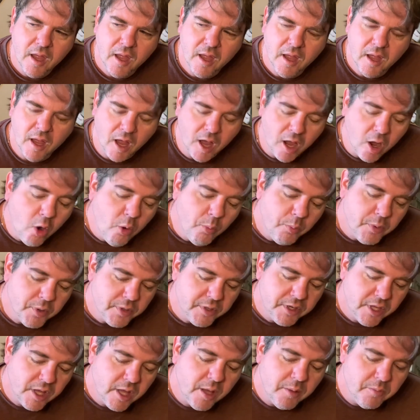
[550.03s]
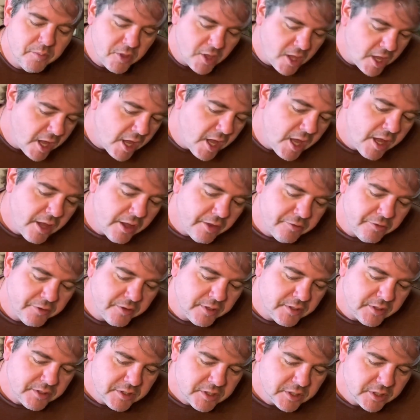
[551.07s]
opened up the
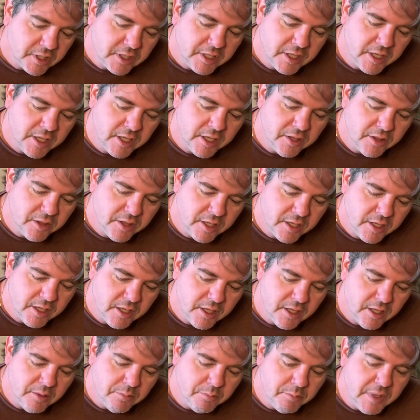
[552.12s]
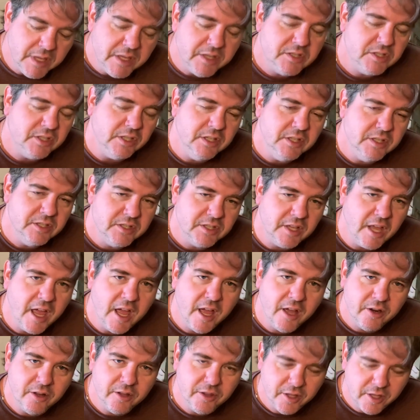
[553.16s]
oven to get the biscuits
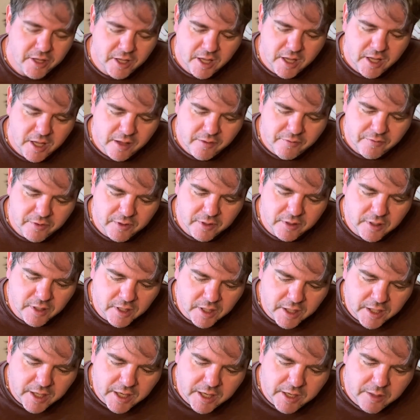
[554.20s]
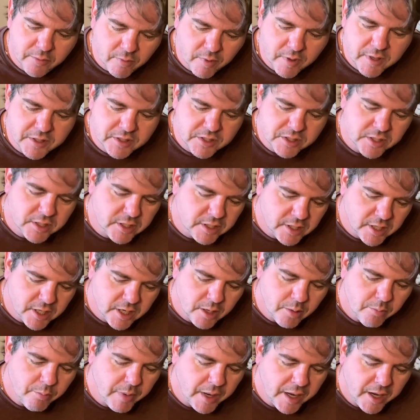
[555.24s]
out of the oven, and he reached in
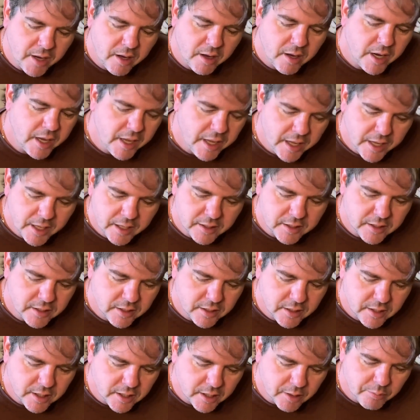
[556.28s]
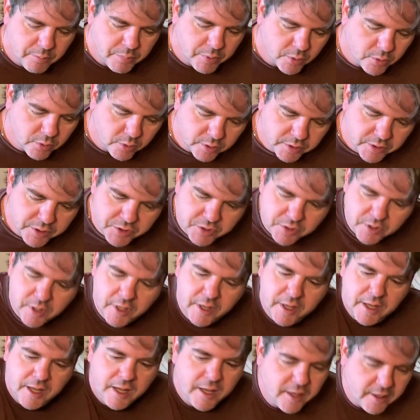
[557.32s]
there barehanded and pulled the
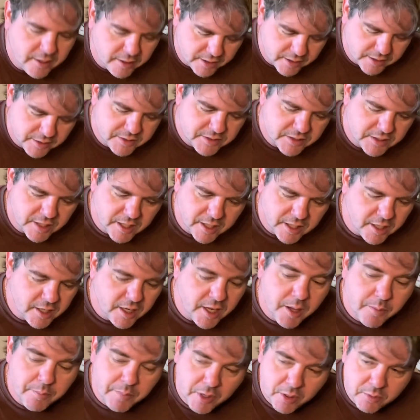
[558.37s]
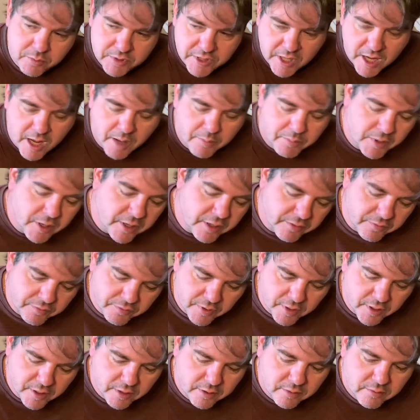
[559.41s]
tray out and set it up on top of the